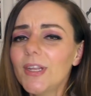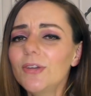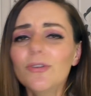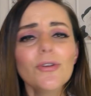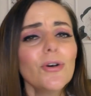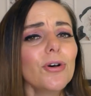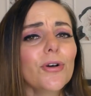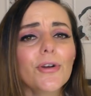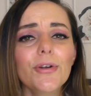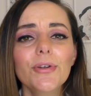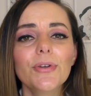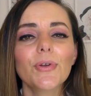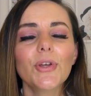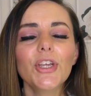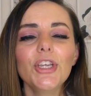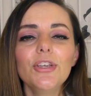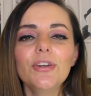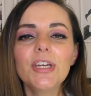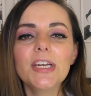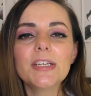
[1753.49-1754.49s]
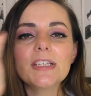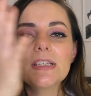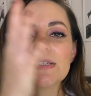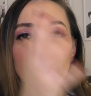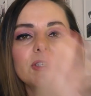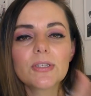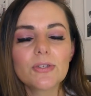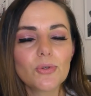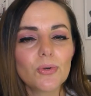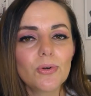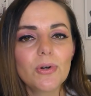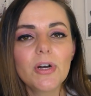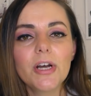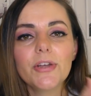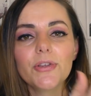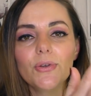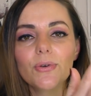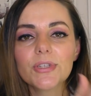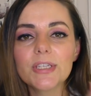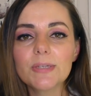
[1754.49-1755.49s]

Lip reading: No, you need to store your